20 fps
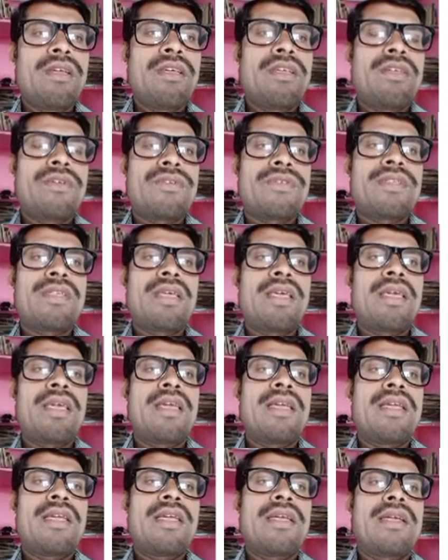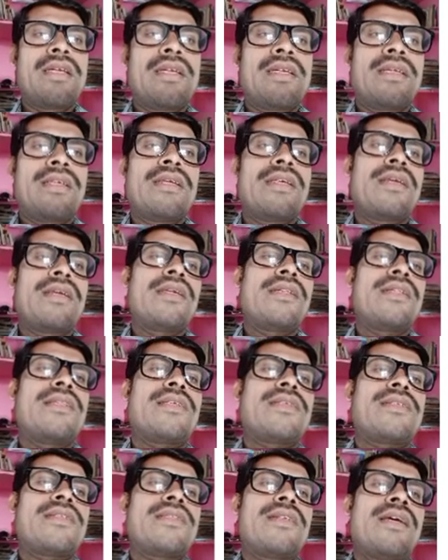You see, in
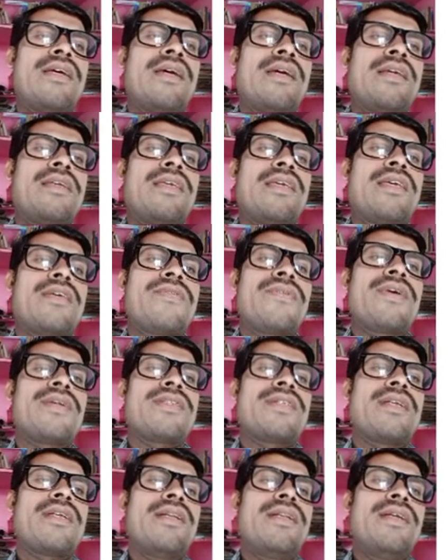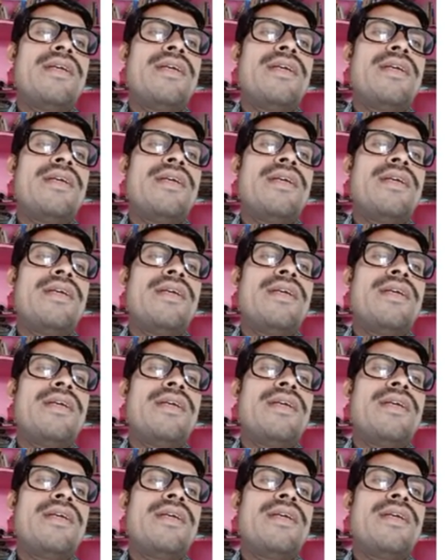this equation,